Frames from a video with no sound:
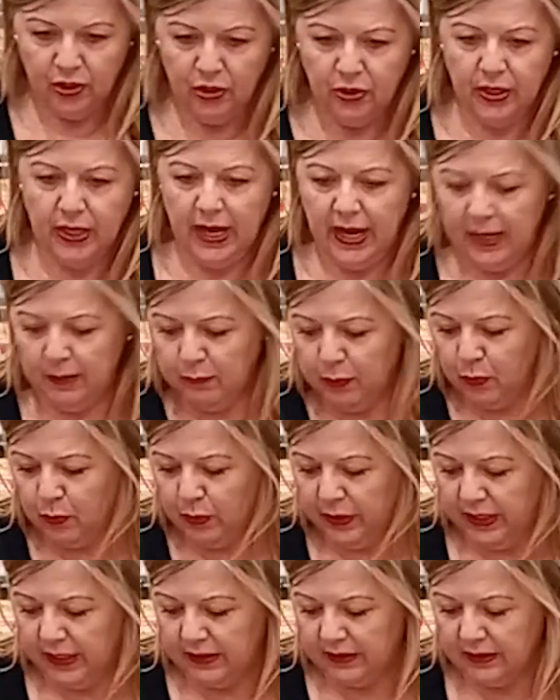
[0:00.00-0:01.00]
you can put
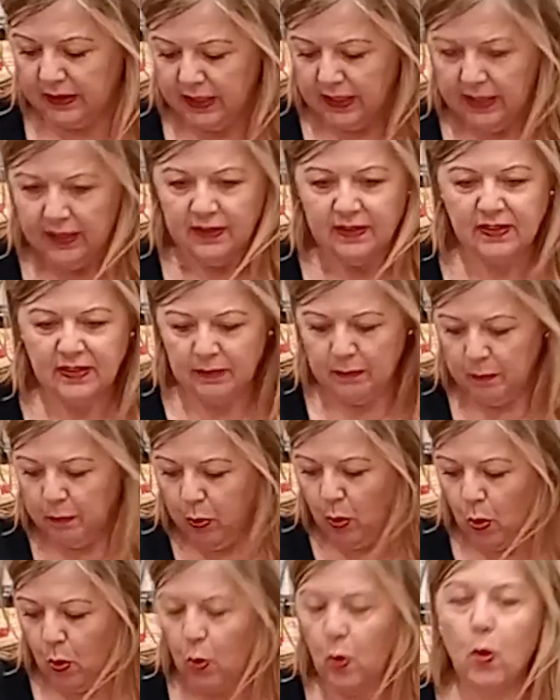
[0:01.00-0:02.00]
in some
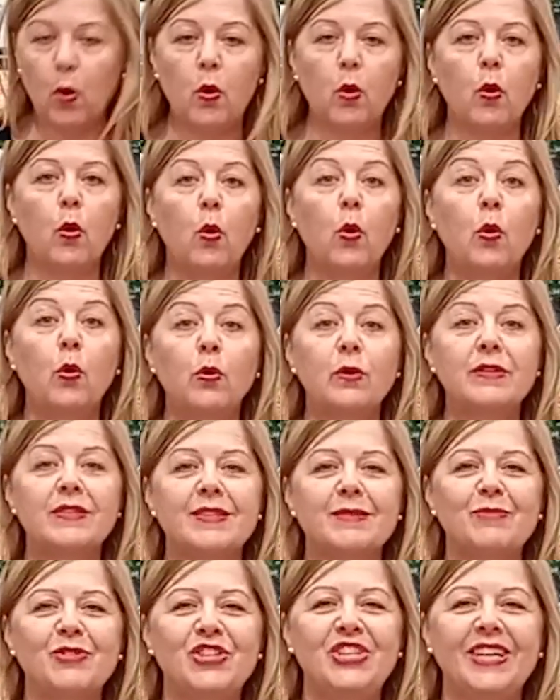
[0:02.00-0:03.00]
pork or
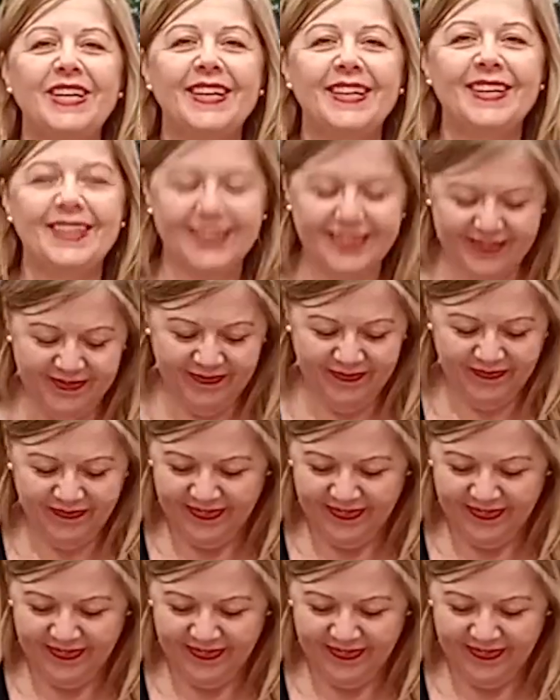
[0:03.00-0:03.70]
some chicken.